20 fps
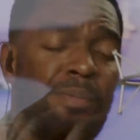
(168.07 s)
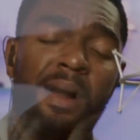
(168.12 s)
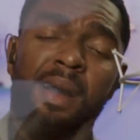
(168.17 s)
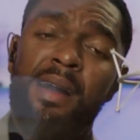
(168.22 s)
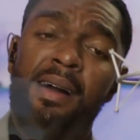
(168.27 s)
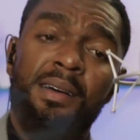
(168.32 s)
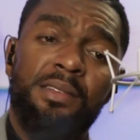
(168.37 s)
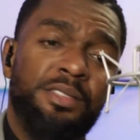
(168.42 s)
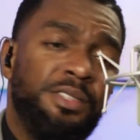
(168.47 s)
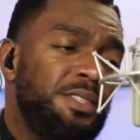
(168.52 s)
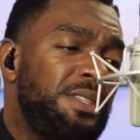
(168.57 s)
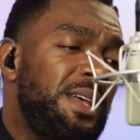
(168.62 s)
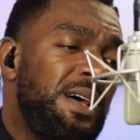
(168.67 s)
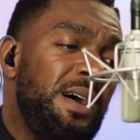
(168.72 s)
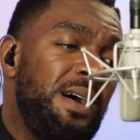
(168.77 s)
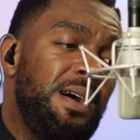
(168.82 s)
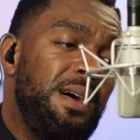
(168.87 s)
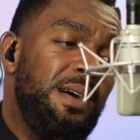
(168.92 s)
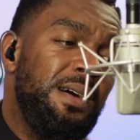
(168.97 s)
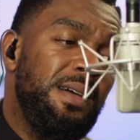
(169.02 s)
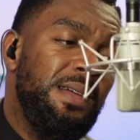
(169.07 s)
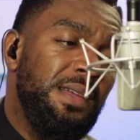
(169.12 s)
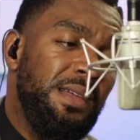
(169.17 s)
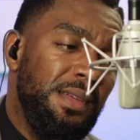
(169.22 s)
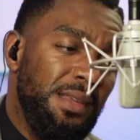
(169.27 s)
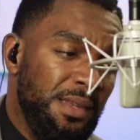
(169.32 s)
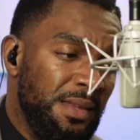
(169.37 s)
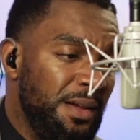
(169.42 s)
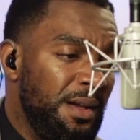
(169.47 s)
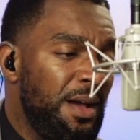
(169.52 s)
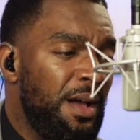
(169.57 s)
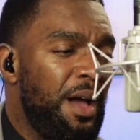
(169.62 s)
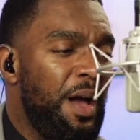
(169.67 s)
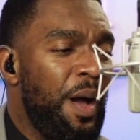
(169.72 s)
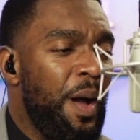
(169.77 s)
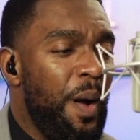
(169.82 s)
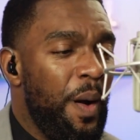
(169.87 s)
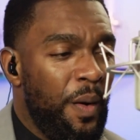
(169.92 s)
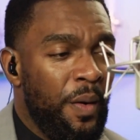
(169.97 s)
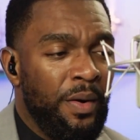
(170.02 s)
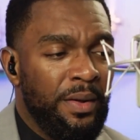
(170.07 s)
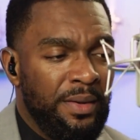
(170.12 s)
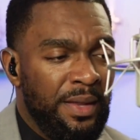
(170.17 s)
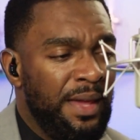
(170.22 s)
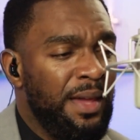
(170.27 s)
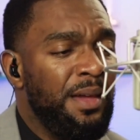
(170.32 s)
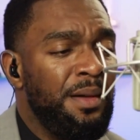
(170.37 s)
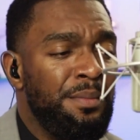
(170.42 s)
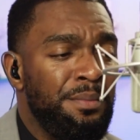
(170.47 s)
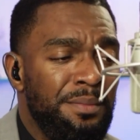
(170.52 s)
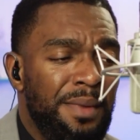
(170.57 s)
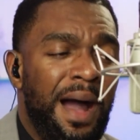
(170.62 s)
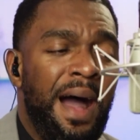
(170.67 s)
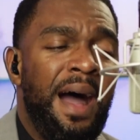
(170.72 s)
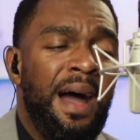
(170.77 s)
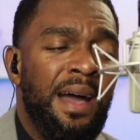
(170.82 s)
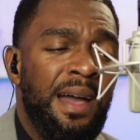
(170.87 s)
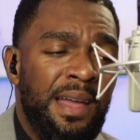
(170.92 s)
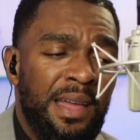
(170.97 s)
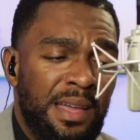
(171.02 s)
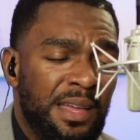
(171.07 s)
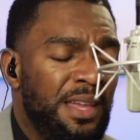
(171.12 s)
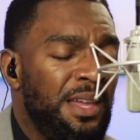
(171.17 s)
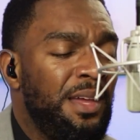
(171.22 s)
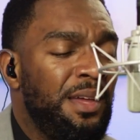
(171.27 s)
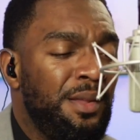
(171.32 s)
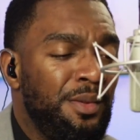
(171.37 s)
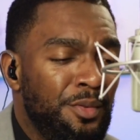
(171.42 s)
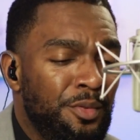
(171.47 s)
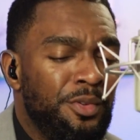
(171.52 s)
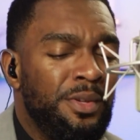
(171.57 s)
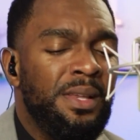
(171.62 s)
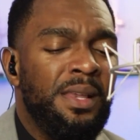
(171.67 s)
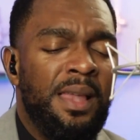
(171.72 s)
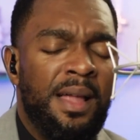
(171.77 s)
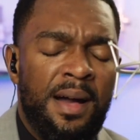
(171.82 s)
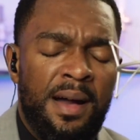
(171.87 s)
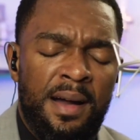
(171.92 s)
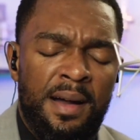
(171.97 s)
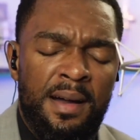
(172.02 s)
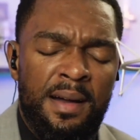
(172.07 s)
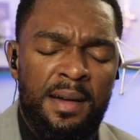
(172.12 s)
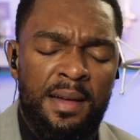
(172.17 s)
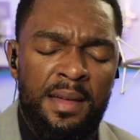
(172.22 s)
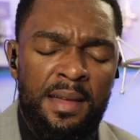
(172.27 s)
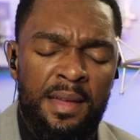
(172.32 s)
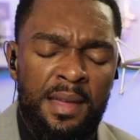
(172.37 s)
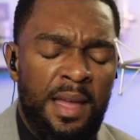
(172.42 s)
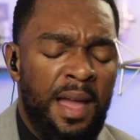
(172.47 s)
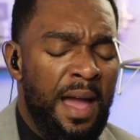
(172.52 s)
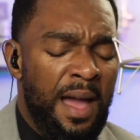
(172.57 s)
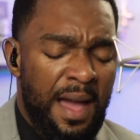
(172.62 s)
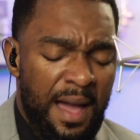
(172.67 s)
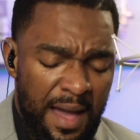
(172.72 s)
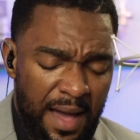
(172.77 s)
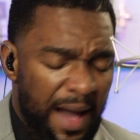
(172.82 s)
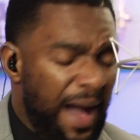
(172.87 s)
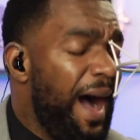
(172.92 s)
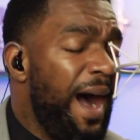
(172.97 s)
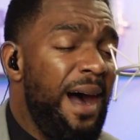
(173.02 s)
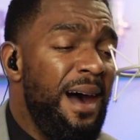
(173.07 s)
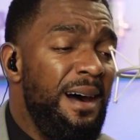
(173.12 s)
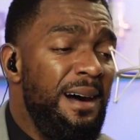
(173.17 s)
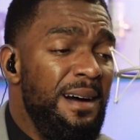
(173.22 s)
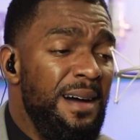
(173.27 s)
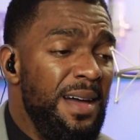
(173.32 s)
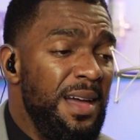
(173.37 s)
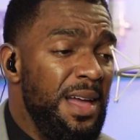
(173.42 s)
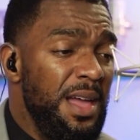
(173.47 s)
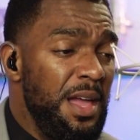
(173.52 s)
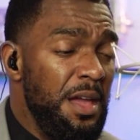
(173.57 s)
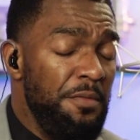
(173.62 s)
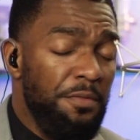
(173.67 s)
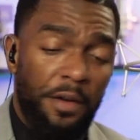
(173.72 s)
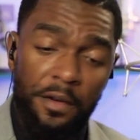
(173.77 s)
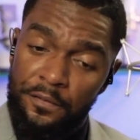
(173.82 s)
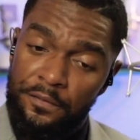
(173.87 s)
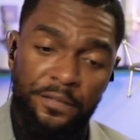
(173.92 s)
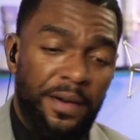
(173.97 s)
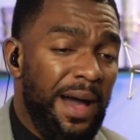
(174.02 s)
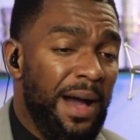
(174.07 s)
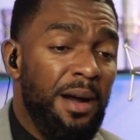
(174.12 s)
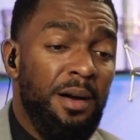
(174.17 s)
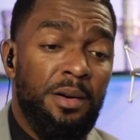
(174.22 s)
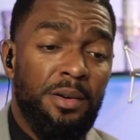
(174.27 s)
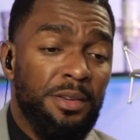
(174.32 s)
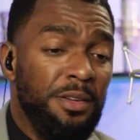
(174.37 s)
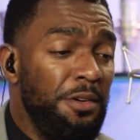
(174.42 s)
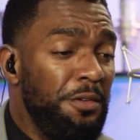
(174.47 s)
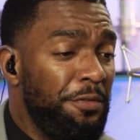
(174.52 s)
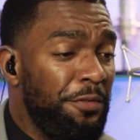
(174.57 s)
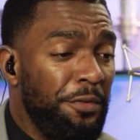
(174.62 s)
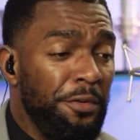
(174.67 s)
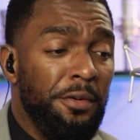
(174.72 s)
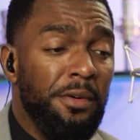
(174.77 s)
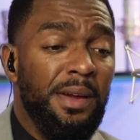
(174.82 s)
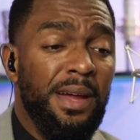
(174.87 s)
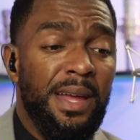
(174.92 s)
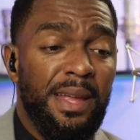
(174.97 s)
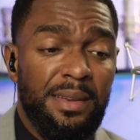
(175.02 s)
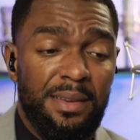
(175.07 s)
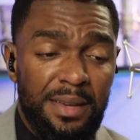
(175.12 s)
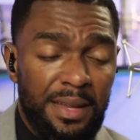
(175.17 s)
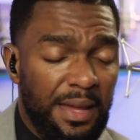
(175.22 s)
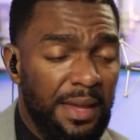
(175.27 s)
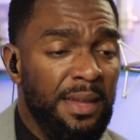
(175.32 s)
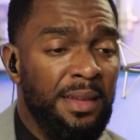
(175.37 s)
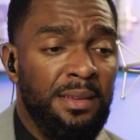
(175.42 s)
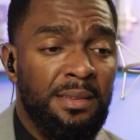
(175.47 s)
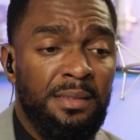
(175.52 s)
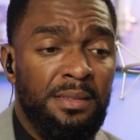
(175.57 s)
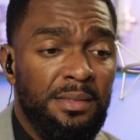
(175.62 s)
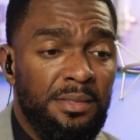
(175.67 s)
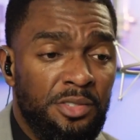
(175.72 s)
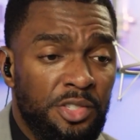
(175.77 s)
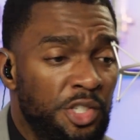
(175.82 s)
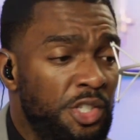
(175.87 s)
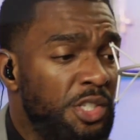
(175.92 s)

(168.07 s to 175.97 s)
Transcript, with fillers: my side, on him I can rely. I've found a friend in